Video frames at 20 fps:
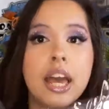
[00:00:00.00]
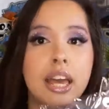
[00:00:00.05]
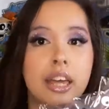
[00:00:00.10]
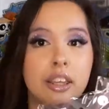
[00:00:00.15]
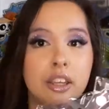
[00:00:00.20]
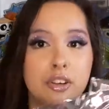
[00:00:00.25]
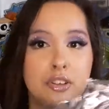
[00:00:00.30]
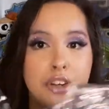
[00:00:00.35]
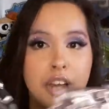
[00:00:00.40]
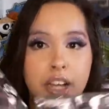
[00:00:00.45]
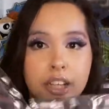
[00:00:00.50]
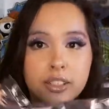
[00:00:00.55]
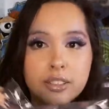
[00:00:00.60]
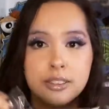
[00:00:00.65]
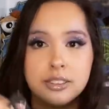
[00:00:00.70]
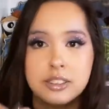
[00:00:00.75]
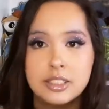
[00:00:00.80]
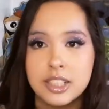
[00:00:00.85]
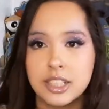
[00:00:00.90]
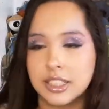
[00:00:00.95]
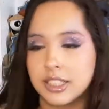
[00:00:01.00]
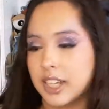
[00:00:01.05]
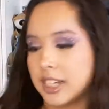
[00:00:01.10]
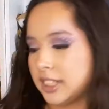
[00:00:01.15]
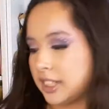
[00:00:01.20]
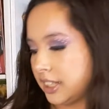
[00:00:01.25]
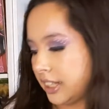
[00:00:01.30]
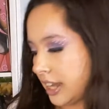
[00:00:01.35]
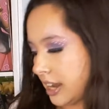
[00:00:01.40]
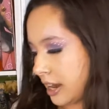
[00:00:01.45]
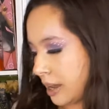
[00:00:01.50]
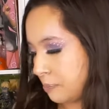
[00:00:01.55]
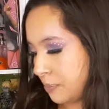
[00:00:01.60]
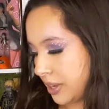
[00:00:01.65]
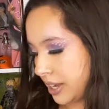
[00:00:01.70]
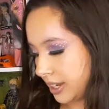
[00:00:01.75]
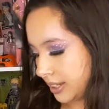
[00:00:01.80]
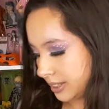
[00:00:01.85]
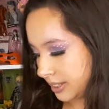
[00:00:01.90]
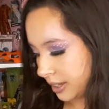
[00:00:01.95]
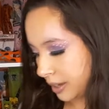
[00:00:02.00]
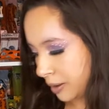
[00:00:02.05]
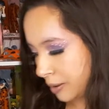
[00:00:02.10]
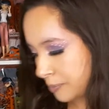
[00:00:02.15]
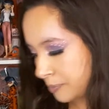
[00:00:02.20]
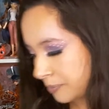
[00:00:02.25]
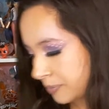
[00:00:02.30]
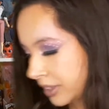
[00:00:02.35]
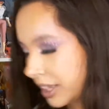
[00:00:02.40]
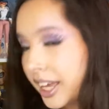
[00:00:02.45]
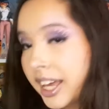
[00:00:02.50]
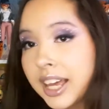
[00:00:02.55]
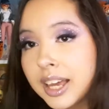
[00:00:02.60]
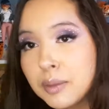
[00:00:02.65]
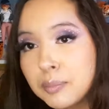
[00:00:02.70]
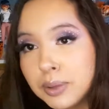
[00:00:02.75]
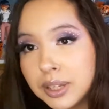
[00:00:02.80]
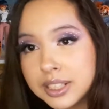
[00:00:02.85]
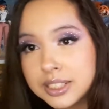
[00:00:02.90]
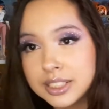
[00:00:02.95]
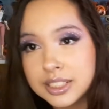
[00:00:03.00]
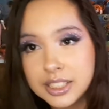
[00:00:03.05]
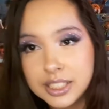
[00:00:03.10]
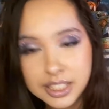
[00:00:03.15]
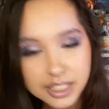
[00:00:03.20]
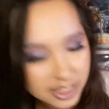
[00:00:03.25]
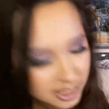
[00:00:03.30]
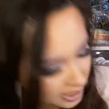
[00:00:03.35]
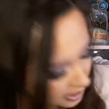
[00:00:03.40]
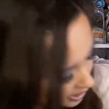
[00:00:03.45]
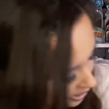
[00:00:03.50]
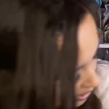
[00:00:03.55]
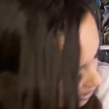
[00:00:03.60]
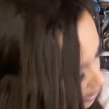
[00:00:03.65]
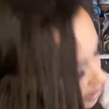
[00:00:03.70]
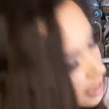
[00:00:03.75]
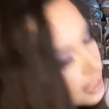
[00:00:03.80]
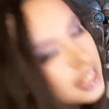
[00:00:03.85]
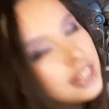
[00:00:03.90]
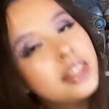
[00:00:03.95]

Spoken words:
and the Draculaura sets that I picked up, and plus the earrings.